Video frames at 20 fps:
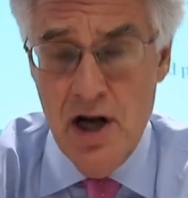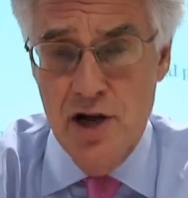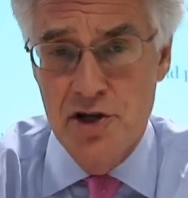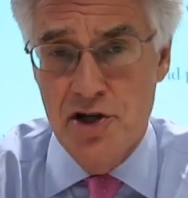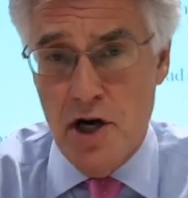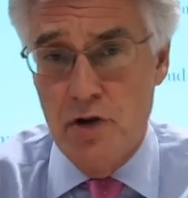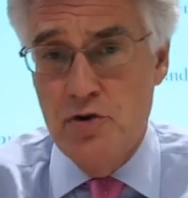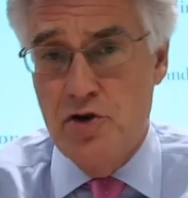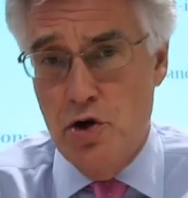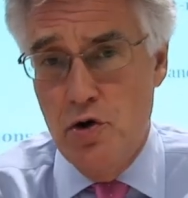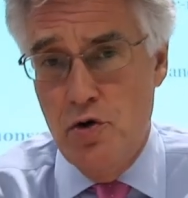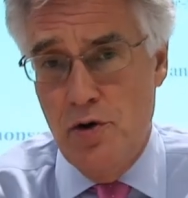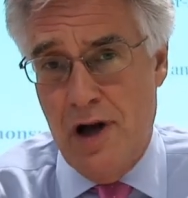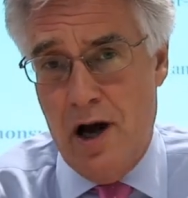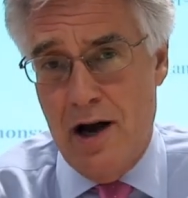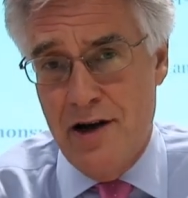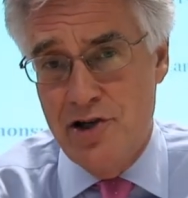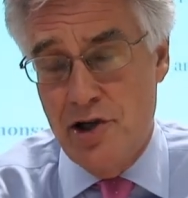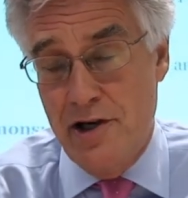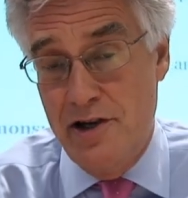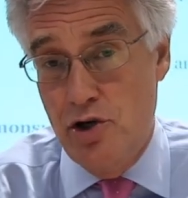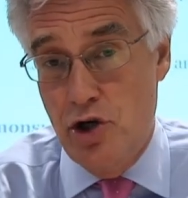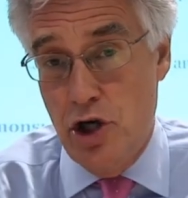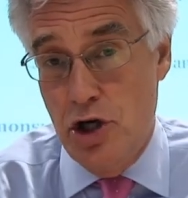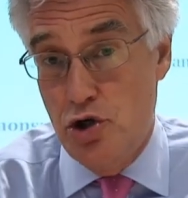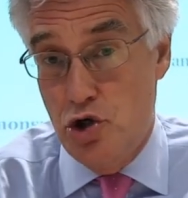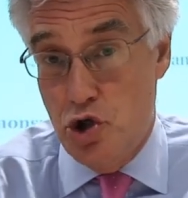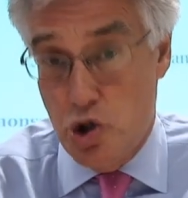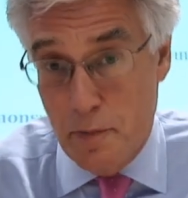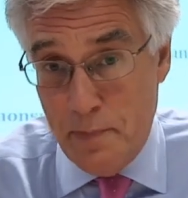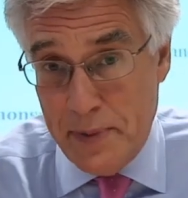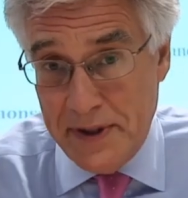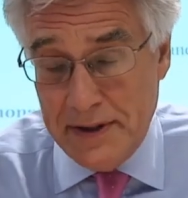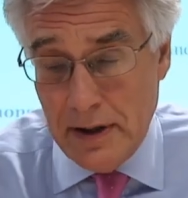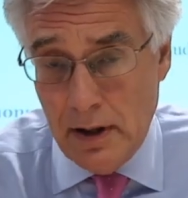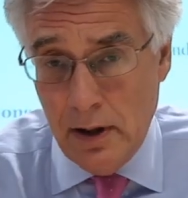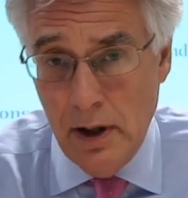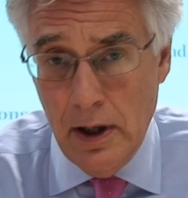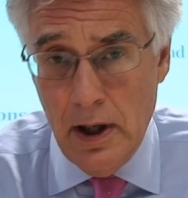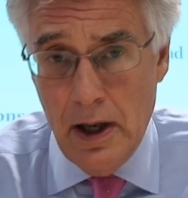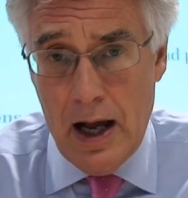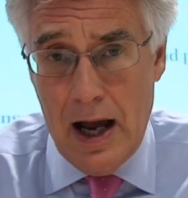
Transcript: So too largely did Schumpeter,